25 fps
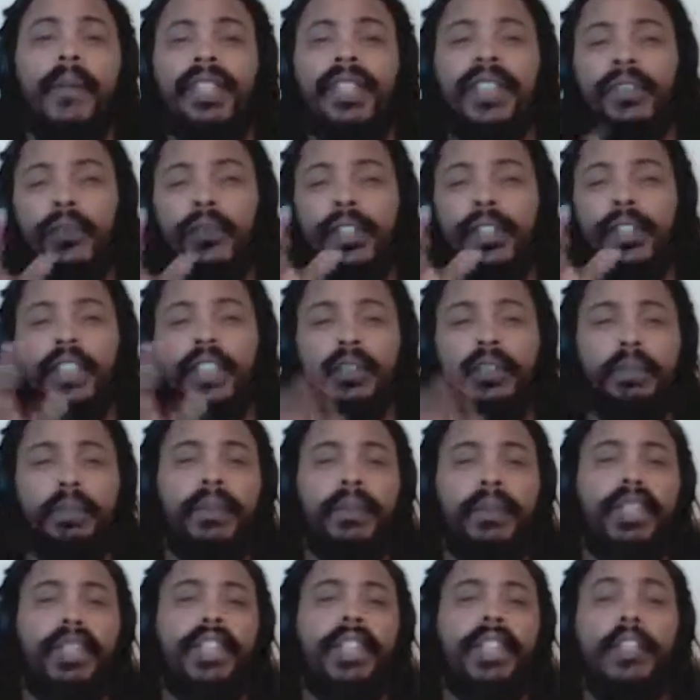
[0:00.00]
How much work did
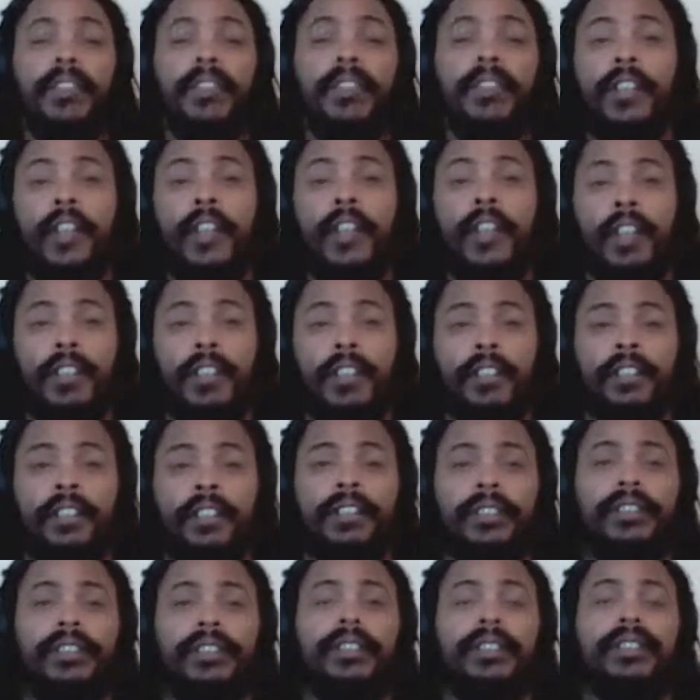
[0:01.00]
you put in on your car?